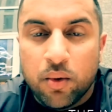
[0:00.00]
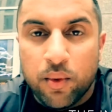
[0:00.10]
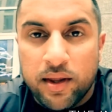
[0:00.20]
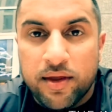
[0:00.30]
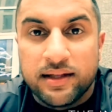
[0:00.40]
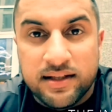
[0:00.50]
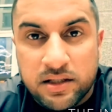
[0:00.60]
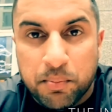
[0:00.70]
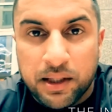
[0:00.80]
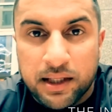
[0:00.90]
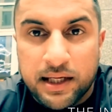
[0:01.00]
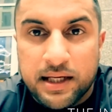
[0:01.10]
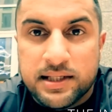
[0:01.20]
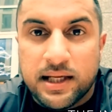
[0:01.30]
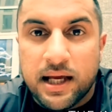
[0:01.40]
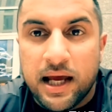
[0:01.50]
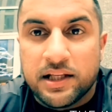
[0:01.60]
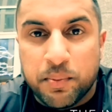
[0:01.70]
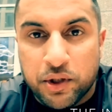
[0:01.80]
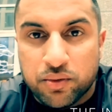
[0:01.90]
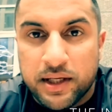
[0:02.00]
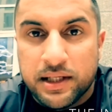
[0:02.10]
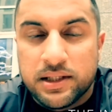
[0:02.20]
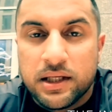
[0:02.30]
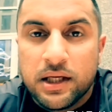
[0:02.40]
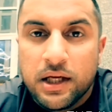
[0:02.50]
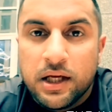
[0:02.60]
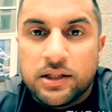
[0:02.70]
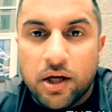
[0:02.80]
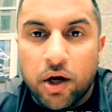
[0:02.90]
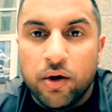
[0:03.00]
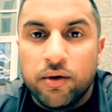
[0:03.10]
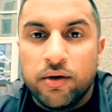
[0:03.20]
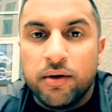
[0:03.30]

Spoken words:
with disabilities and special needs. So